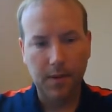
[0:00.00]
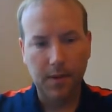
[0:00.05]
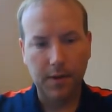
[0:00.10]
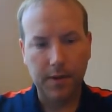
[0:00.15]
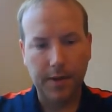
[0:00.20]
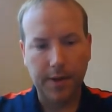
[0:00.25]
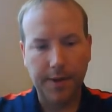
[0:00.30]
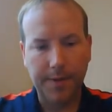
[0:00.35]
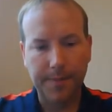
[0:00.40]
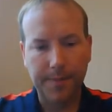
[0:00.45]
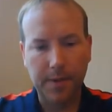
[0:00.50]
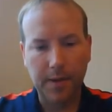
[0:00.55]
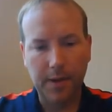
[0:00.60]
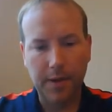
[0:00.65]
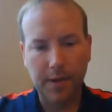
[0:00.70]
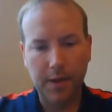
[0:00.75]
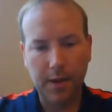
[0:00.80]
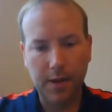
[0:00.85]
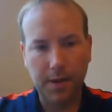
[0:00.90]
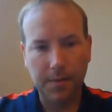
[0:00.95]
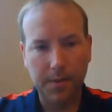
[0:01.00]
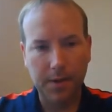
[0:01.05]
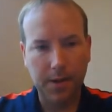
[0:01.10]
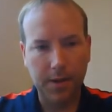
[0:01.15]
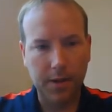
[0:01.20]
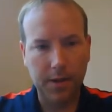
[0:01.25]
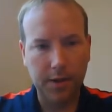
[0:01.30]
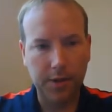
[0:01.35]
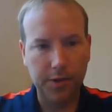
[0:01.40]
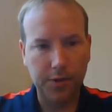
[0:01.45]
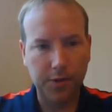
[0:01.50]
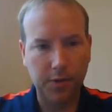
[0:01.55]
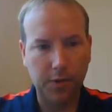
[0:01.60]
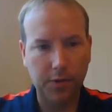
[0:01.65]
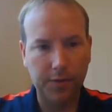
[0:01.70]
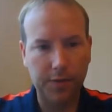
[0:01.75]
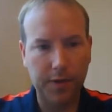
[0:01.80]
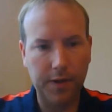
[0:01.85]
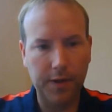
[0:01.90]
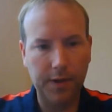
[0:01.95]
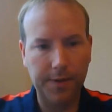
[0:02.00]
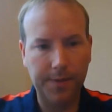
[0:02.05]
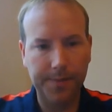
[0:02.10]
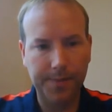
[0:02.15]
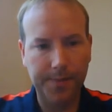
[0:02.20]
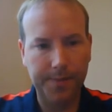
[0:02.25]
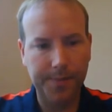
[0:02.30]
Okay, and then I'm going to Control V